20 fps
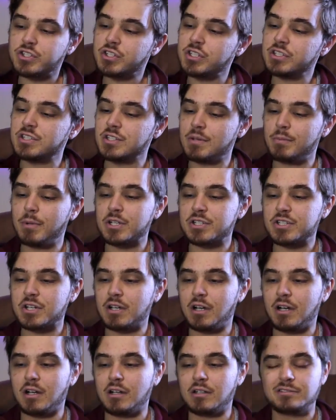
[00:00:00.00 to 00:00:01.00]
This is a bunch
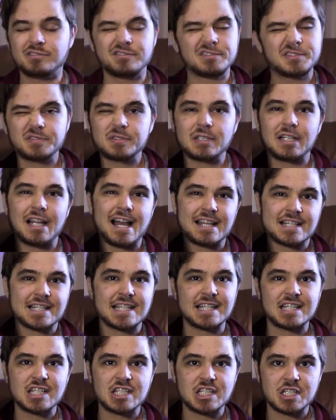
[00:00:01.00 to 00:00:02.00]
of
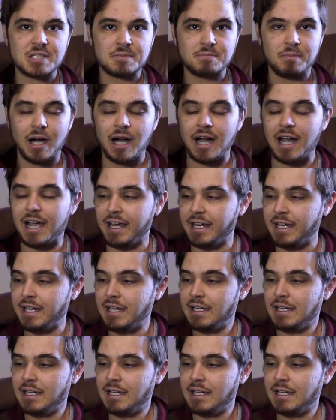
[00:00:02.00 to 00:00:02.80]
classic spy